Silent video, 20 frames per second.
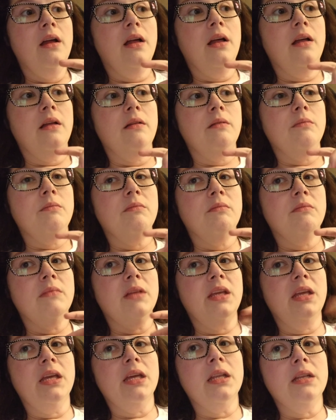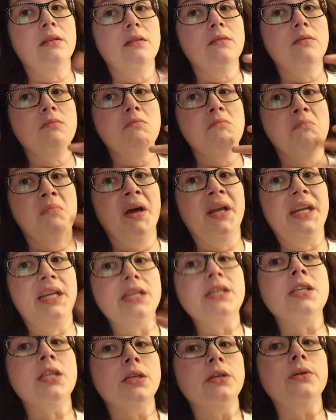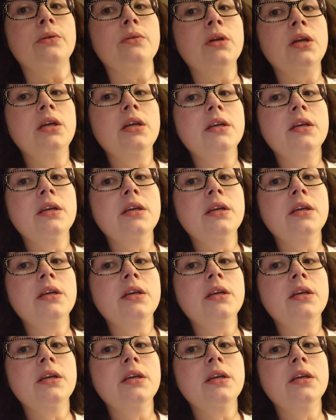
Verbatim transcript: um, get money too.